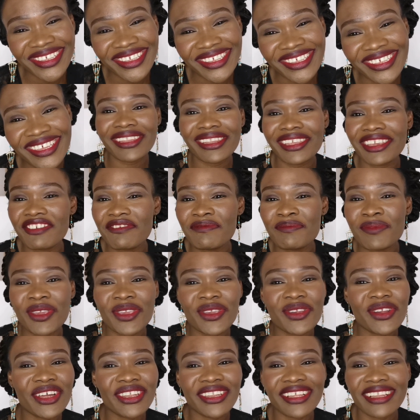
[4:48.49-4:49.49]
Believe me,
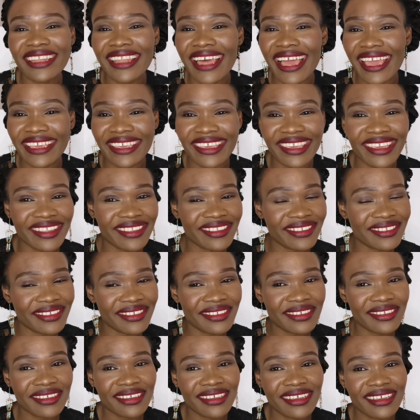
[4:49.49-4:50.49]
you're gonna like it.
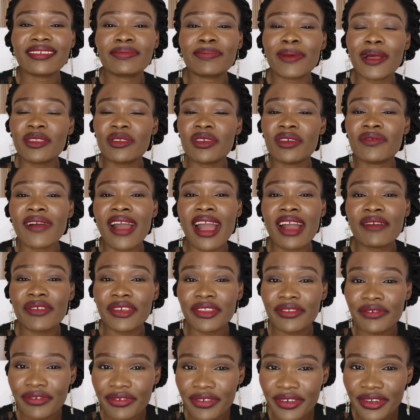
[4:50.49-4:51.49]
That is part of
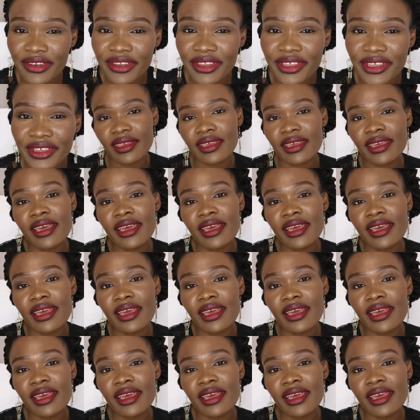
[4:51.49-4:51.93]
having fun.